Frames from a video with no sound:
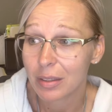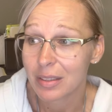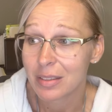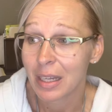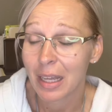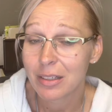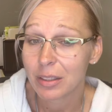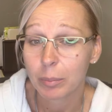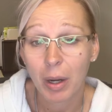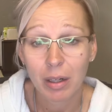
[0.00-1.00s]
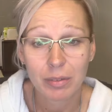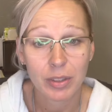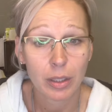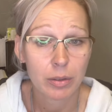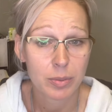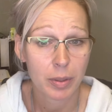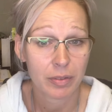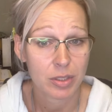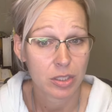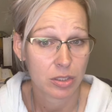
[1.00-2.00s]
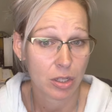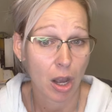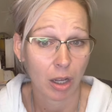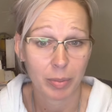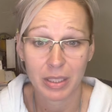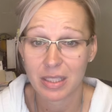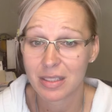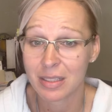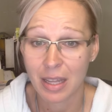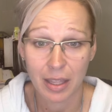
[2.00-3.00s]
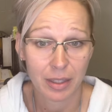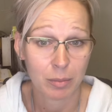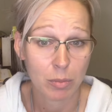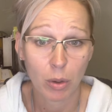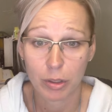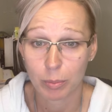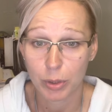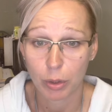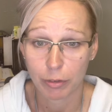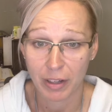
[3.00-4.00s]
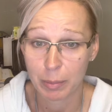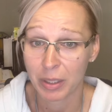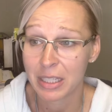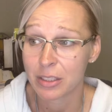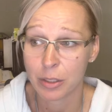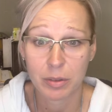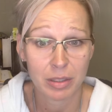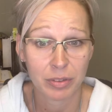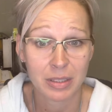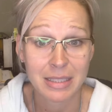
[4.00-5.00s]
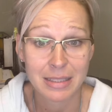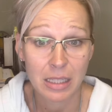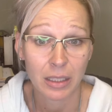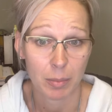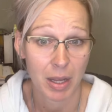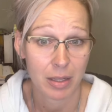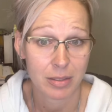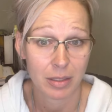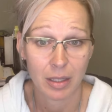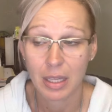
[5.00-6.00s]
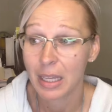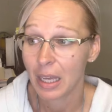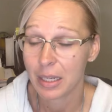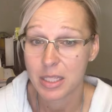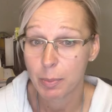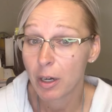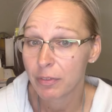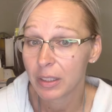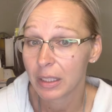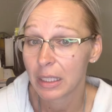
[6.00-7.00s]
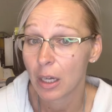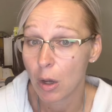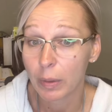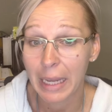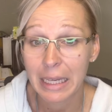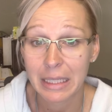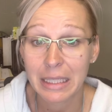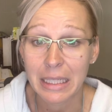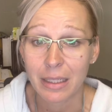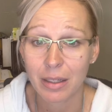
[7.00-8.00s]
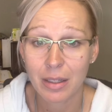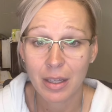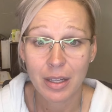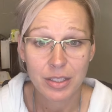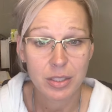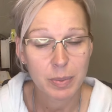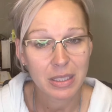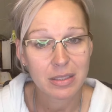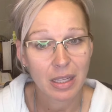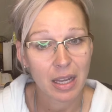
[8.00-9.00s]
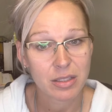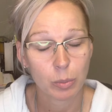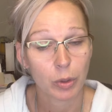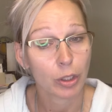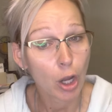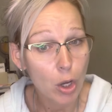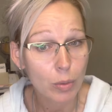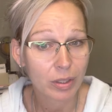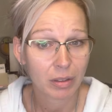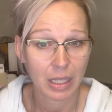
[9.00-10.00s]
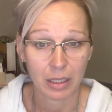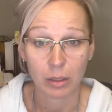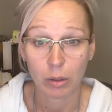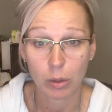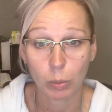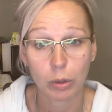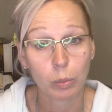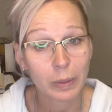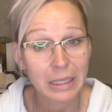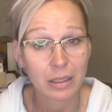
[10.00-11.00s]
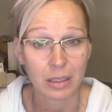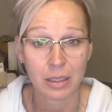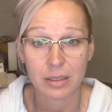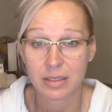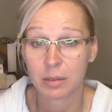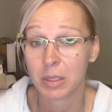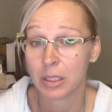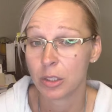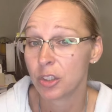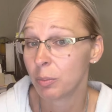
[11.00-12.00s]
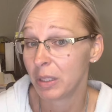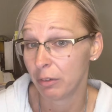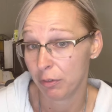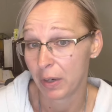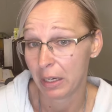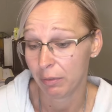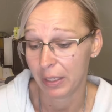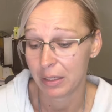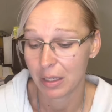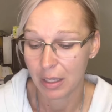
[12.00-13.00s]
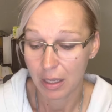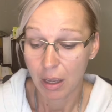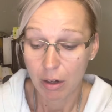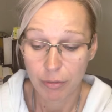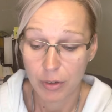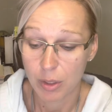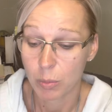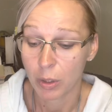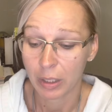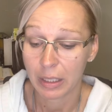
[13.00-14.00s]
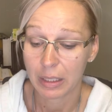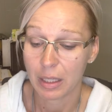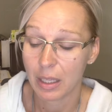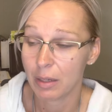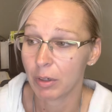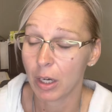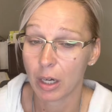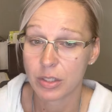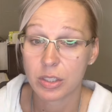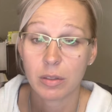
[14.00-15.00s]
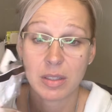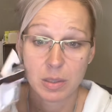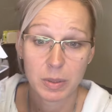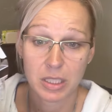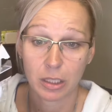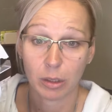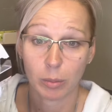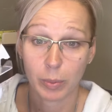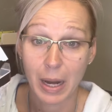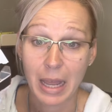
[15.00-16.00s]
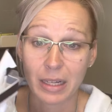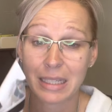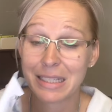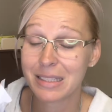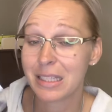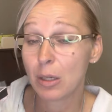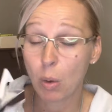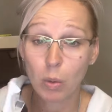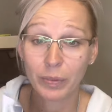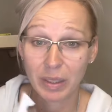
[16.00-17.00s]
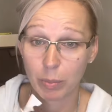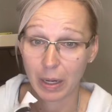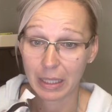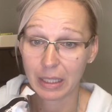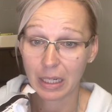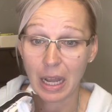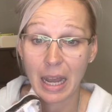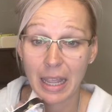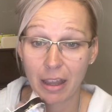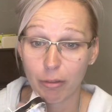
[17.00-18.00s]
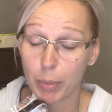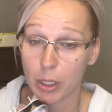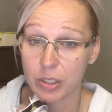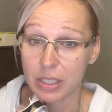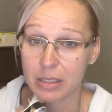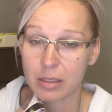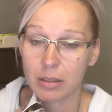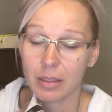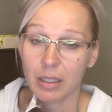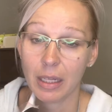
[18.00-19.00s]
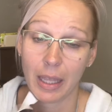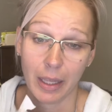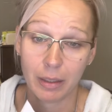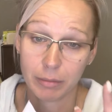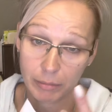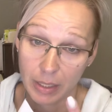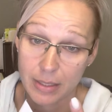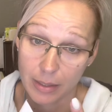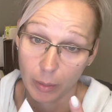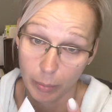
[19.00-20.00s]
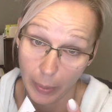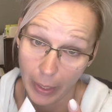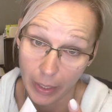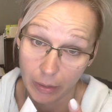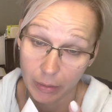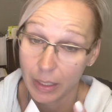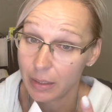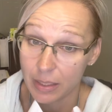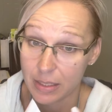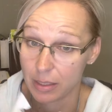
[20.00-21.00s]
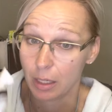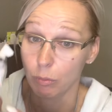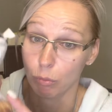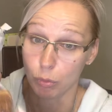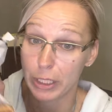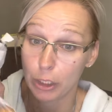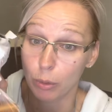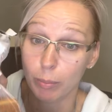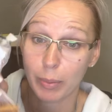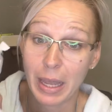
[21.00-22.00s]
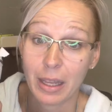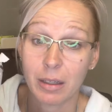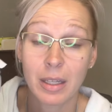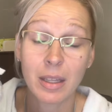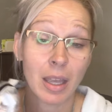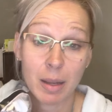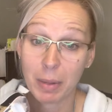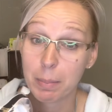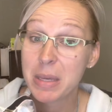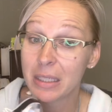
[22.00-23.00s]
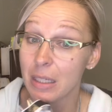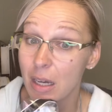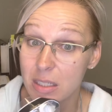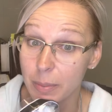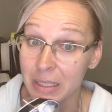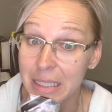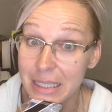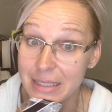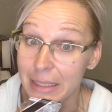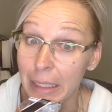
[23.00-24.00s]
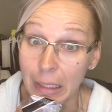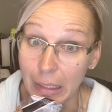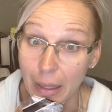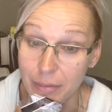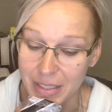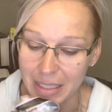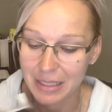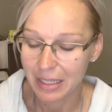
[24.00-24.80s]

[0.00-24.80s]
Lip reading: It's not actually part of the oat, it's part of the stalk, but it is nothing more than pure fiber. It's no different than psyllium husk, and it's perfectly okay to eat. Just because it has the word oat in it or the word wheat in it doesn't mean that you should be afraid of it. Furthermore, in regards to this particular bread, it is the only bread that I have purchased that tastes like bread. It tastes like real bread, and my picky husband eats it and loves it.